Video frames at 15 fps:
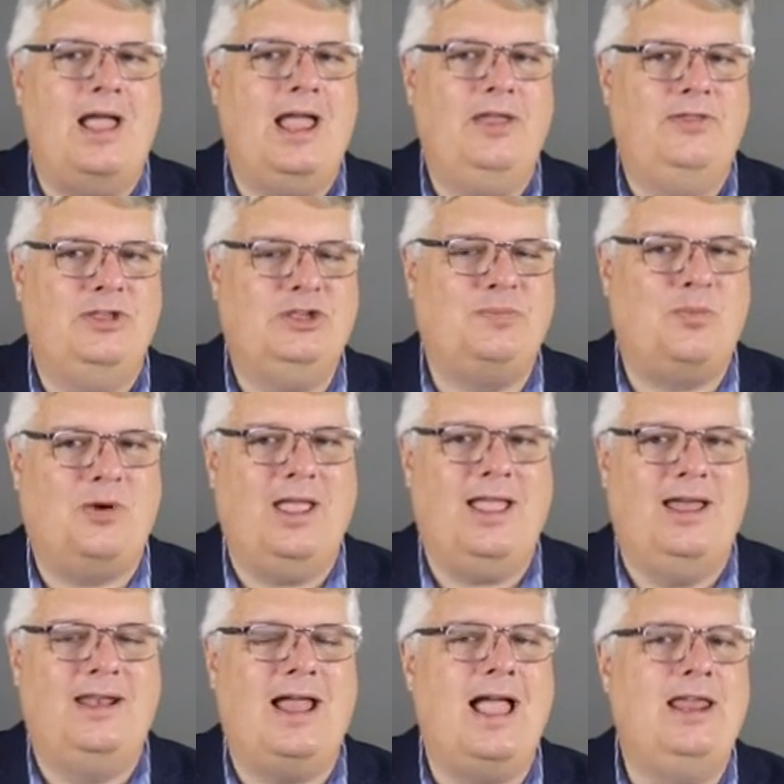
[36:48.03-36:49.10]
buy this
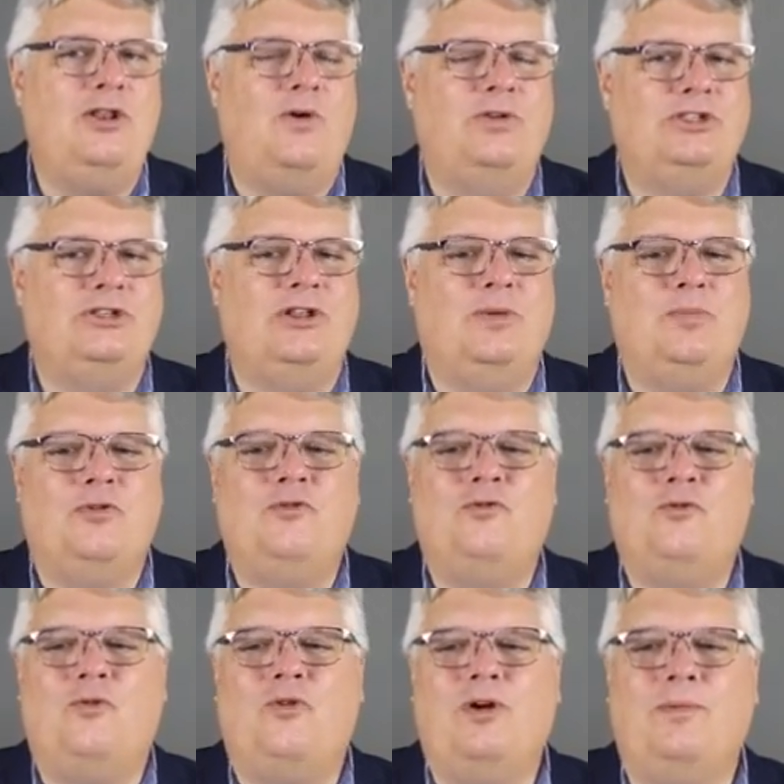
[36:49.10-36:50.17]
brand, I know it's going to
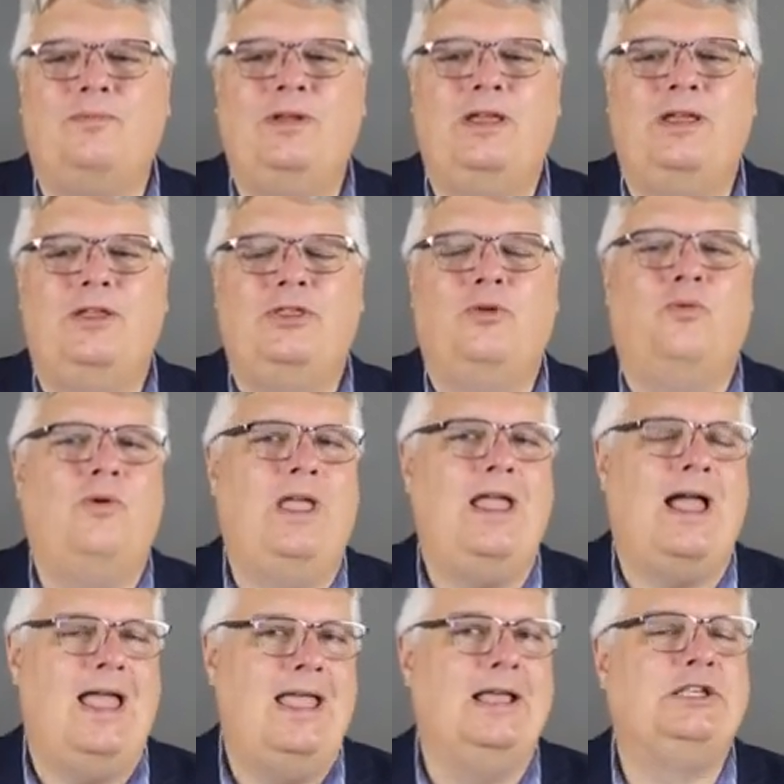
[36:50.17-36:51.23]
perform the
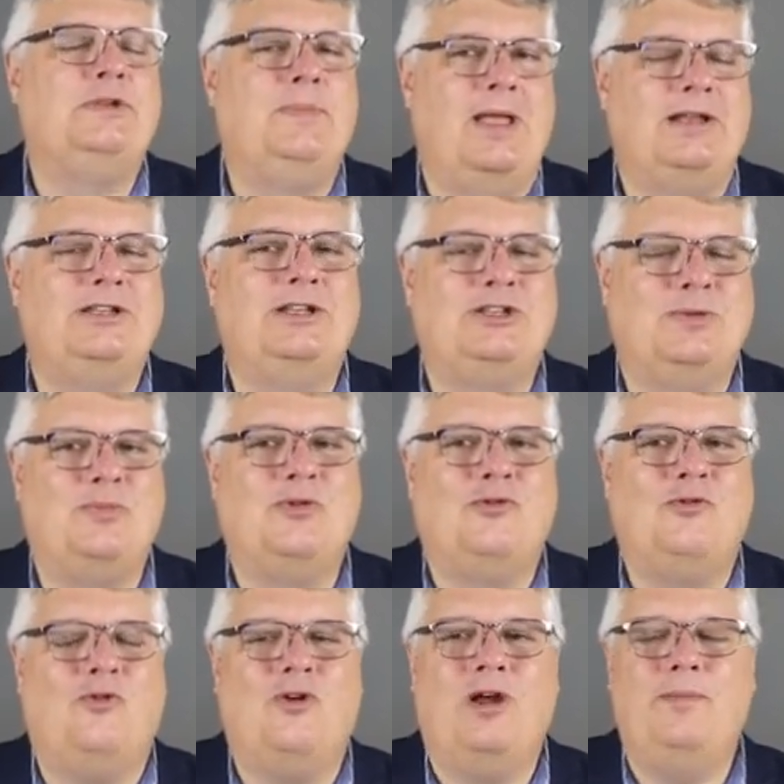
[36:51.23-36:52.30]
way I expect it to
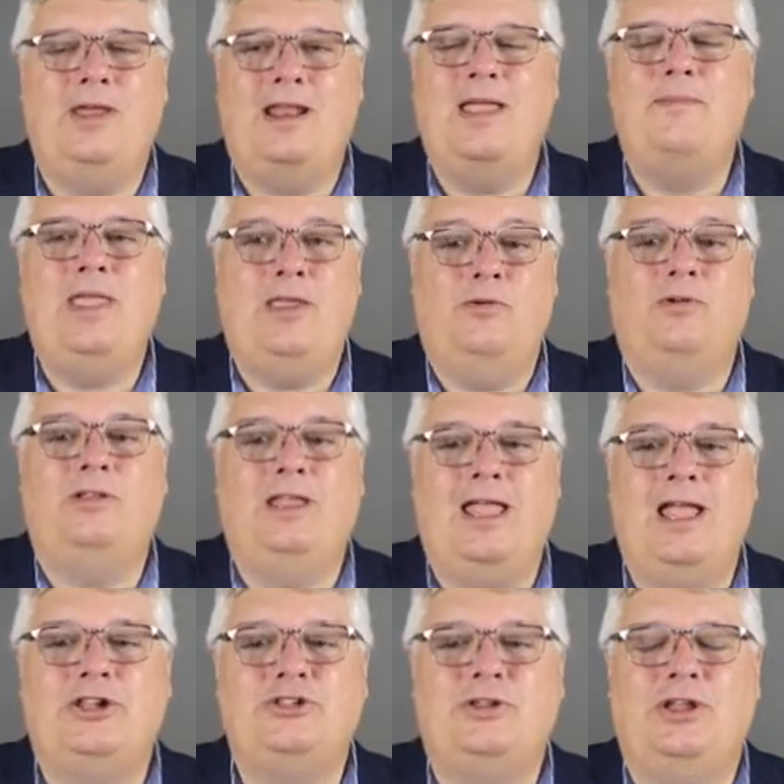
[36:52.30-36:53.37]
perform, and I may
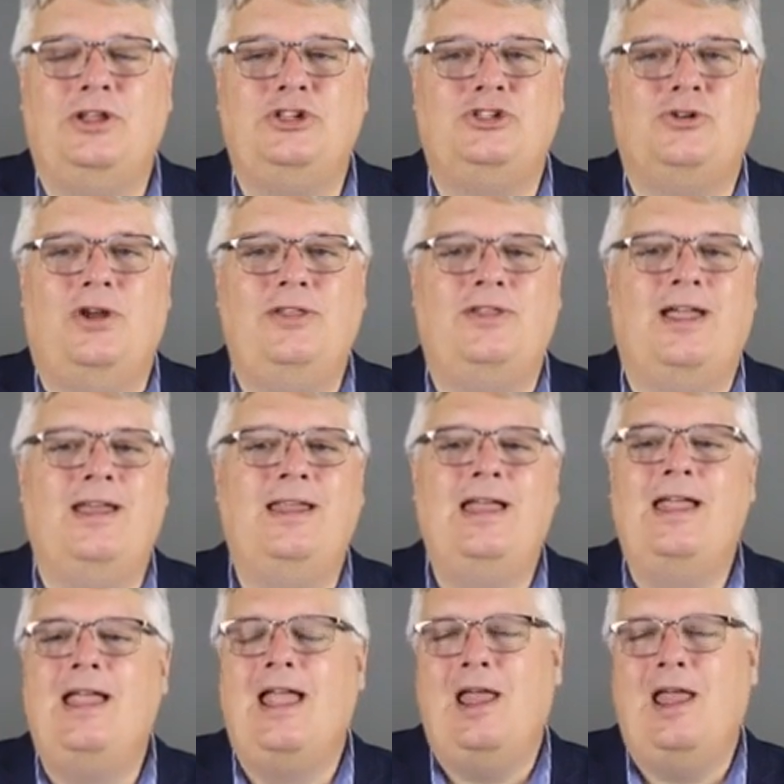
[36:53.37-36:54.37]
really actually enjoy that.